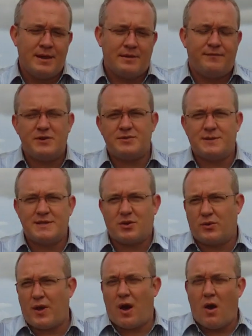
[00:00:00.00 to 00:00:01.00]
The first one is
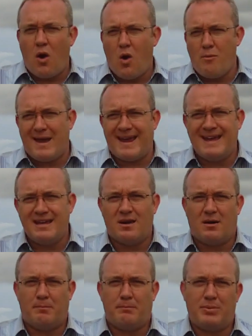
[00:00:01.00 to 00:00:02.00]
called the home
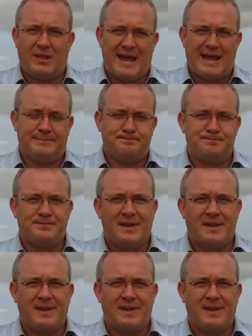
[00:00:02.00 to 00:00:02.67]
income plan.